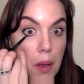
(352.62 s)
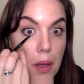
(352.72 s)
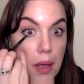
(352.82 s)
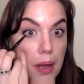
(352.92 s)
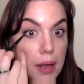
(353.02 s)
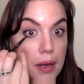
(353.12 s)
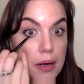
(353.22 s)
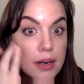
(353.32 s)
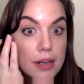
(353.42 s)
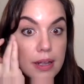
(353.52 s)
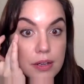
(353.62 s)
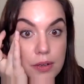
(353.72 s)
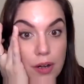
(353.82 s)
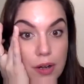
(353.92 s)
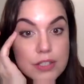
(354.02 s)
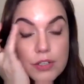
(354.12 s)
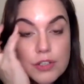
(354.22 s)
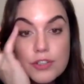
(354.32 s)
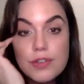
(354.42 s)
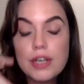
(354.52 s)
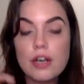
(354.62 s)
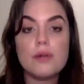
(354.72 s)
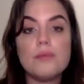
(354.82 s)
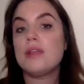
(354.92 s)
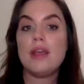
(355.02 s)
And again, you could also use your finger.